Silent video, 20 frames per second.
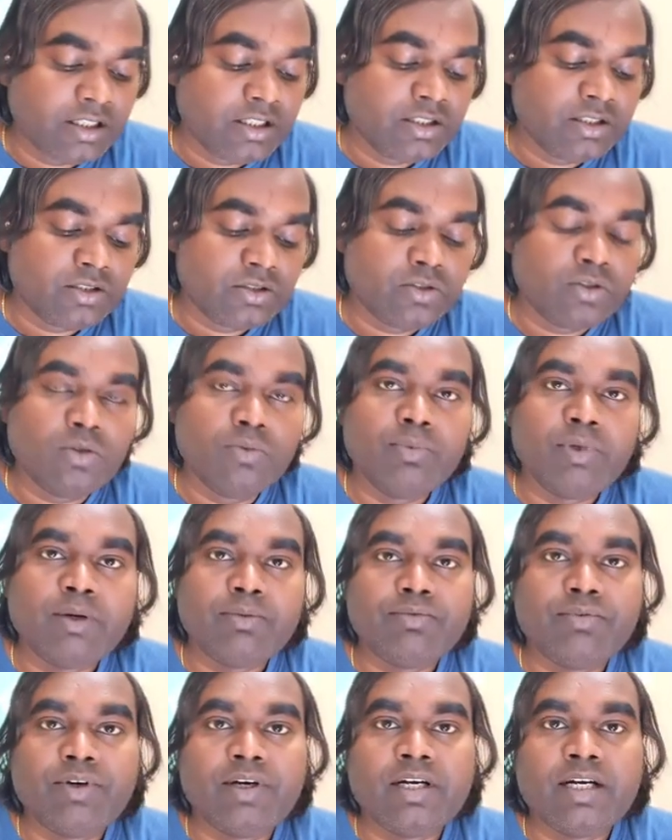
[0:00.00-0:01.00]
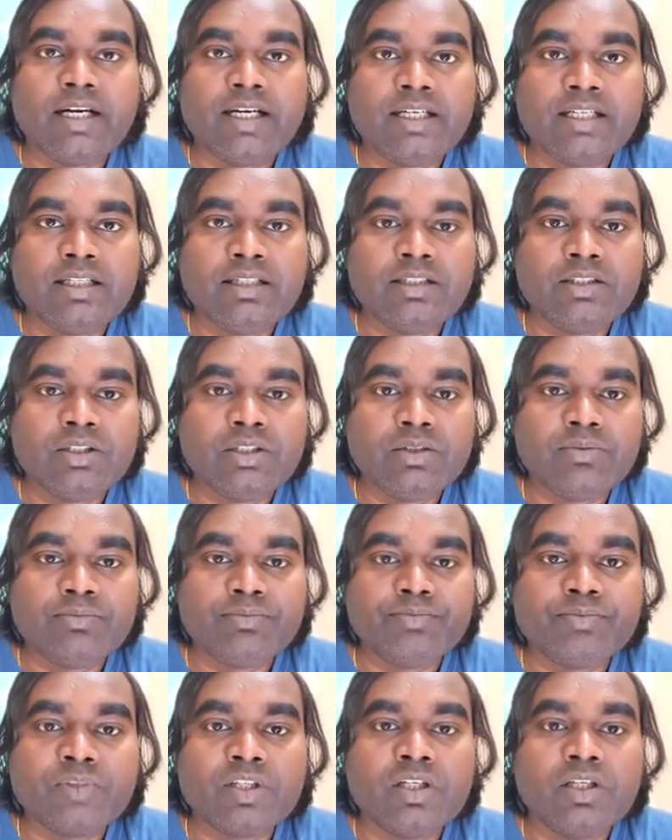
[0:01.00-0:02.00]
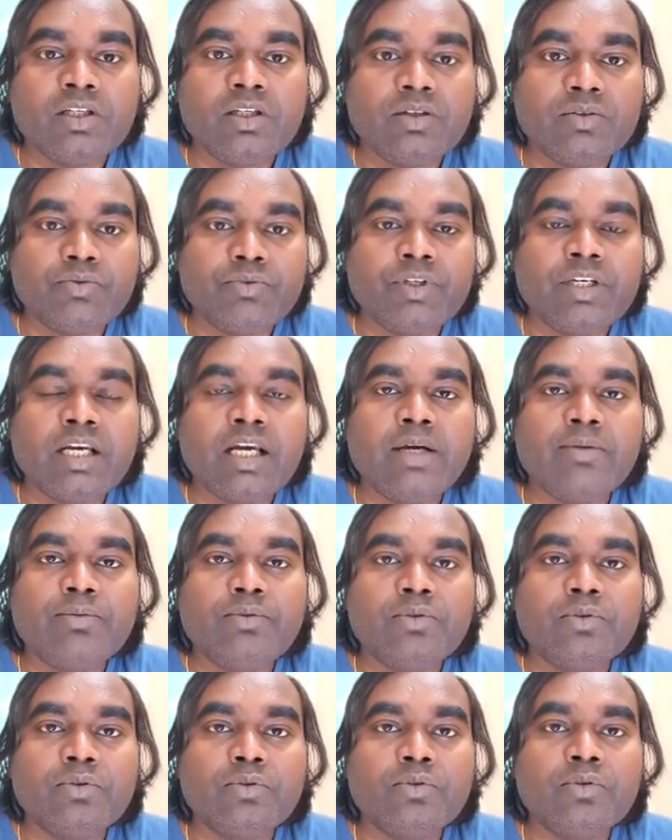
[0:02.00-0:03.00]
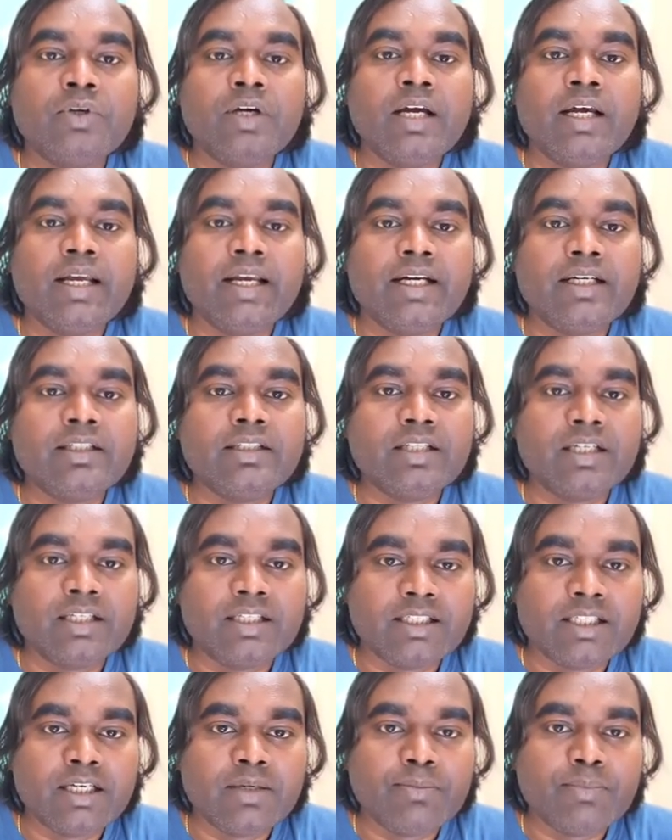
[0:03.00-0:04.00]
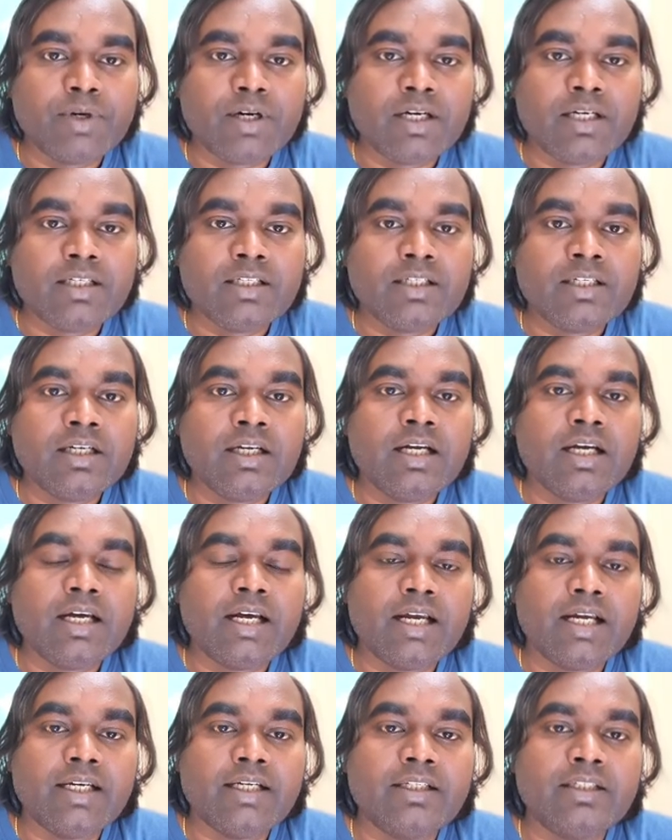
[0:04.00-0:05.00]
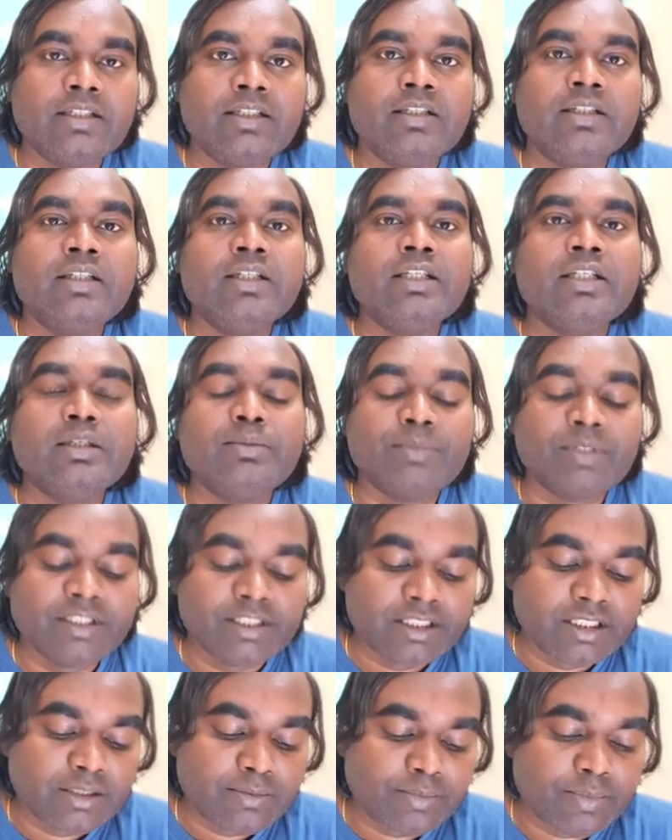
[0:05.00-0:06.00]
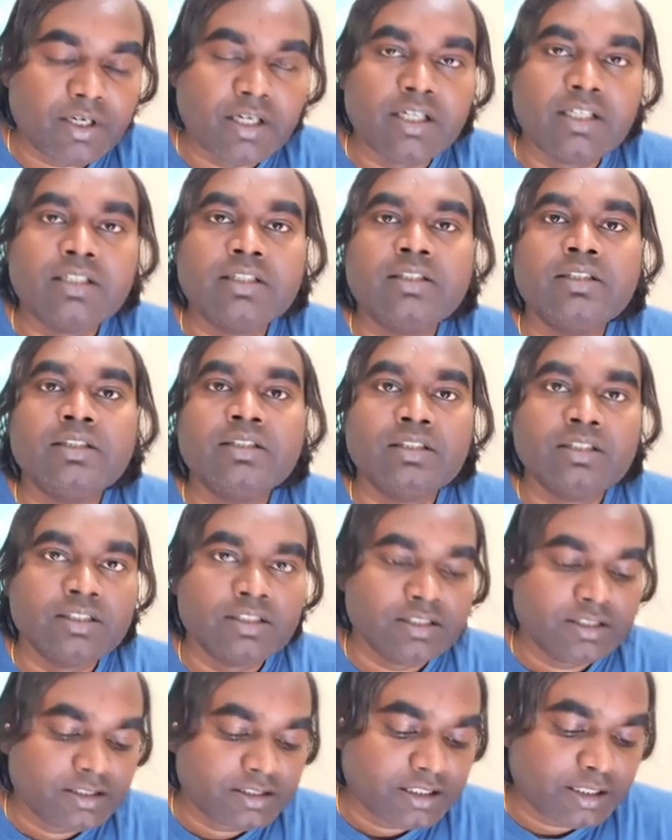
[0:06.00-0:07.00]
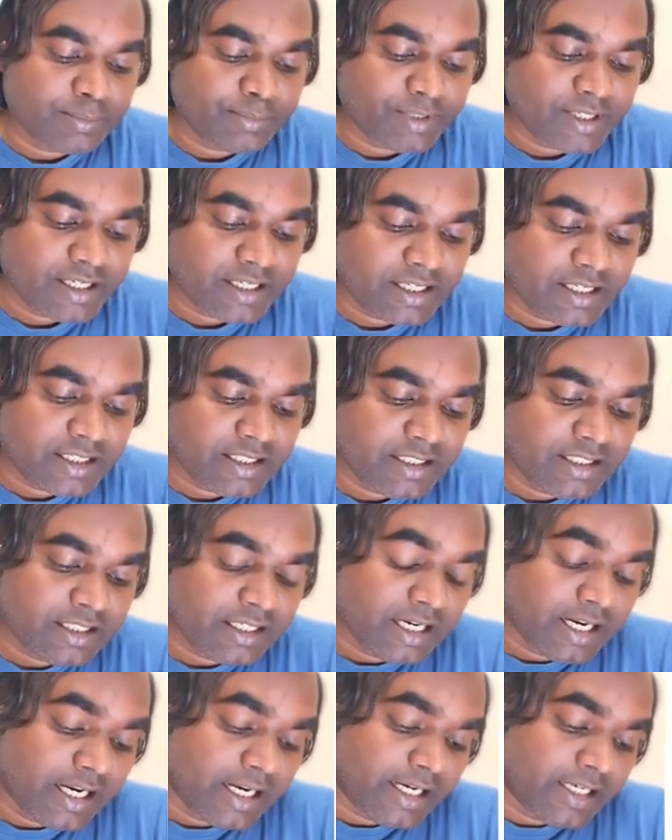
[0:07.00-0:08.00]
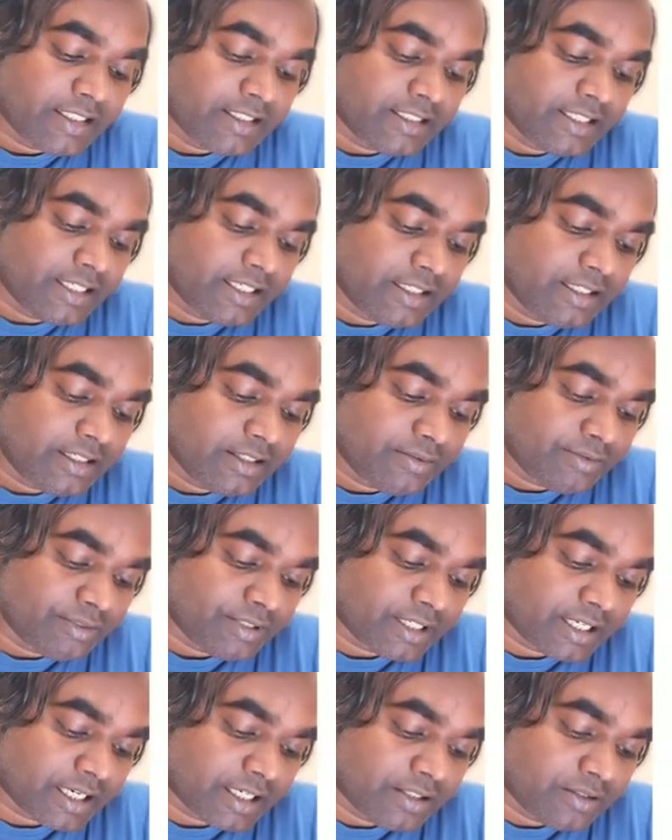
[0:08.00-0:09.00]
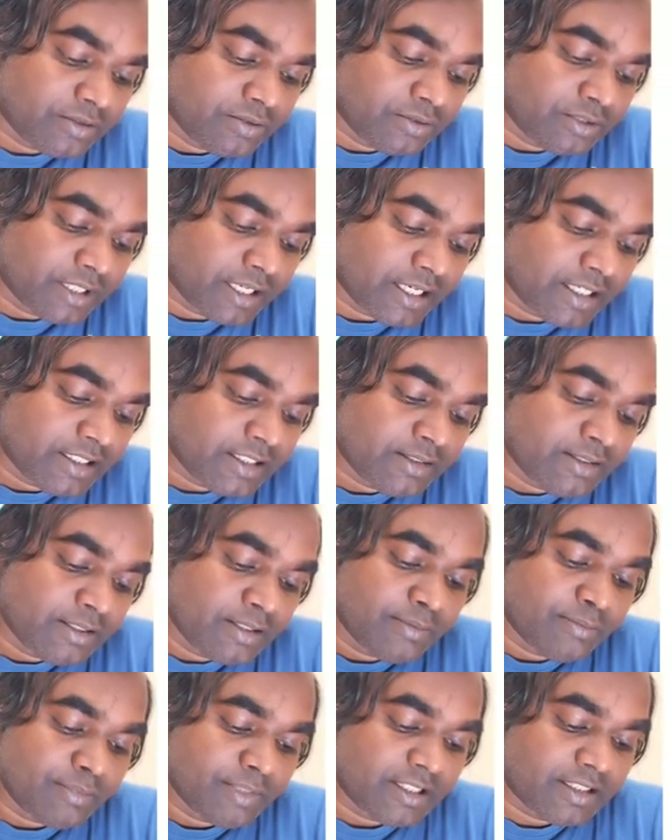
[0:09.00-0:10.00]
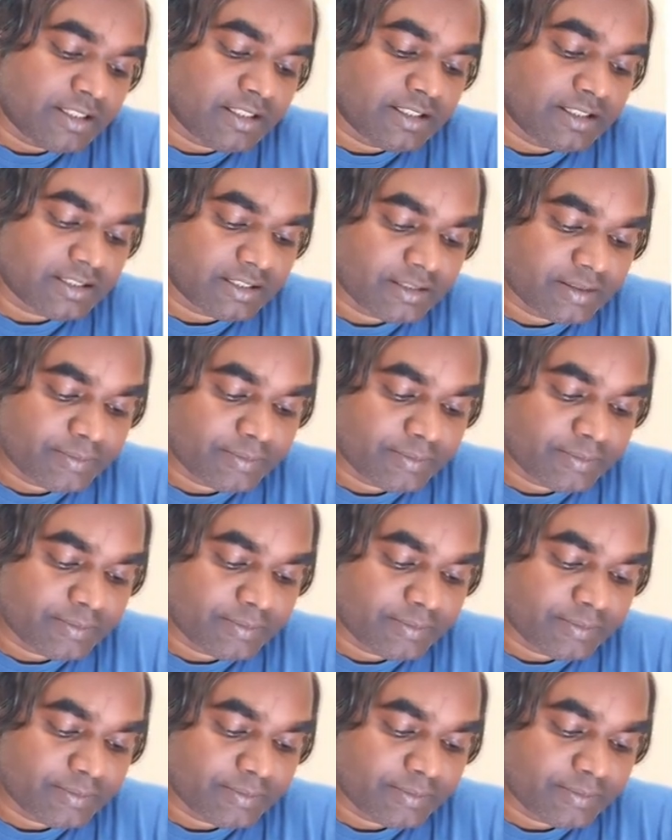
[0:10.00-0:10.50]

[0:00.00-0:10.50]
So for adding them we have to add the real part and imaginary part separately, and then we can do that by this.